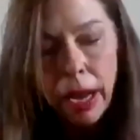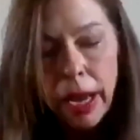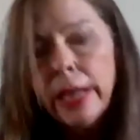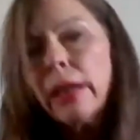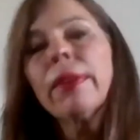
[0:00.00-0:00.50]

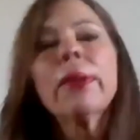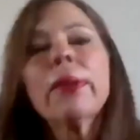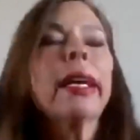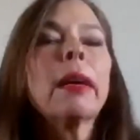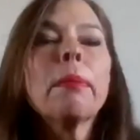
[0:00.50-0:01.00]

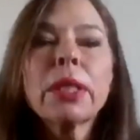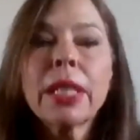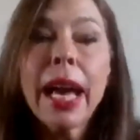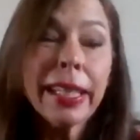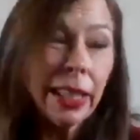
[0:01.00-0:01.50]
interviewing,
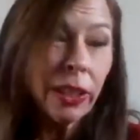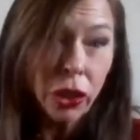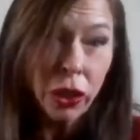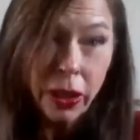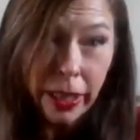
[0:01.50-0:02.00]
protecting
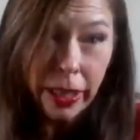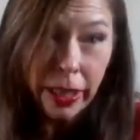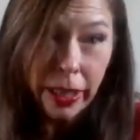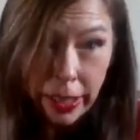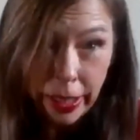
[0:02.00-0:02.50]

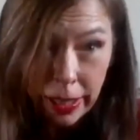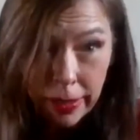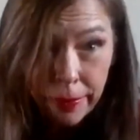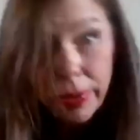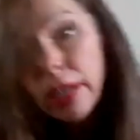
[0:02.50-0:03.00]
journalists
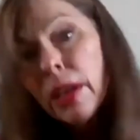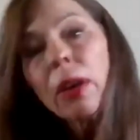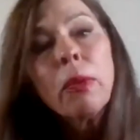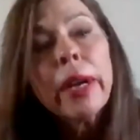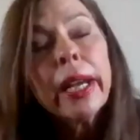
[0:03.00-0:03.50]

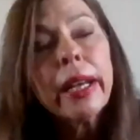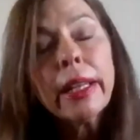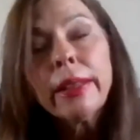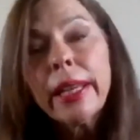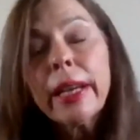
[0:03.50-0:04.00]

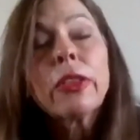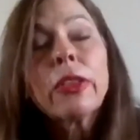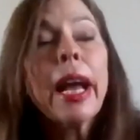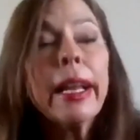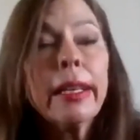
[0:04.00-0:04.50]
when they're
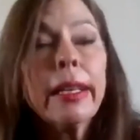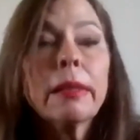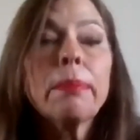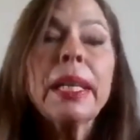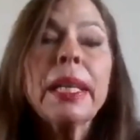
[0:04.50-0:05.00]

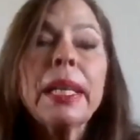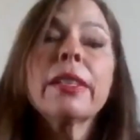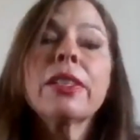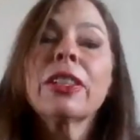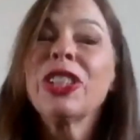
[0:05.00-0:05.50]
threatened
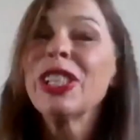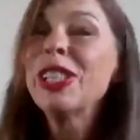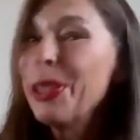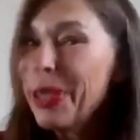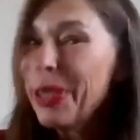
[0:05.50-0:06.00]
because they're
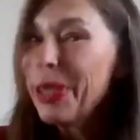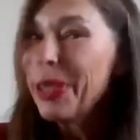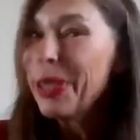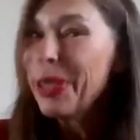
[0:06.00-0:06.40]
just doing their